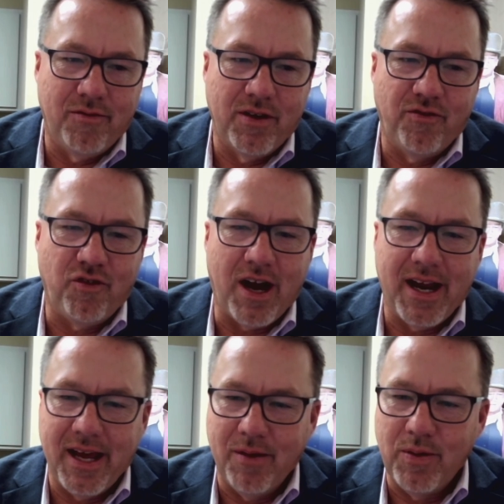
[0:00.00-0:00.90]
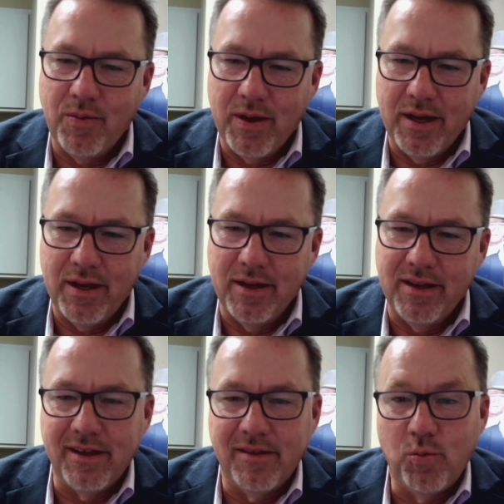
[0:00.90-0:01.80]
every Friday we went in
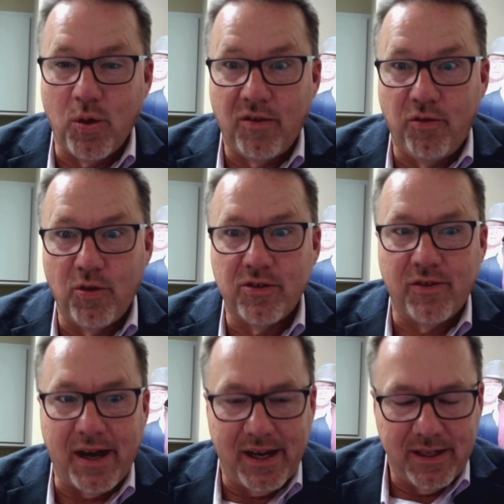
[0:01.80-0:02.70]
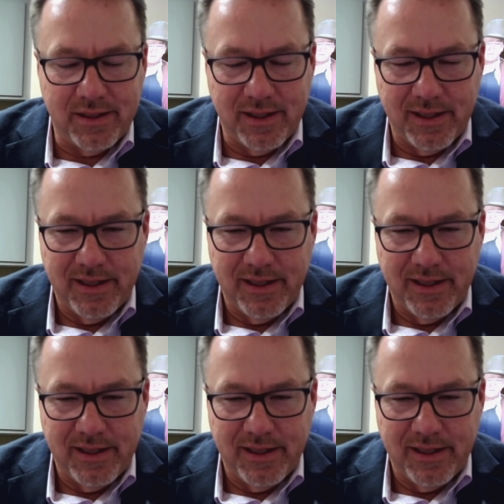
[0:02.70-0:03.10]
and did Workforce Fridays.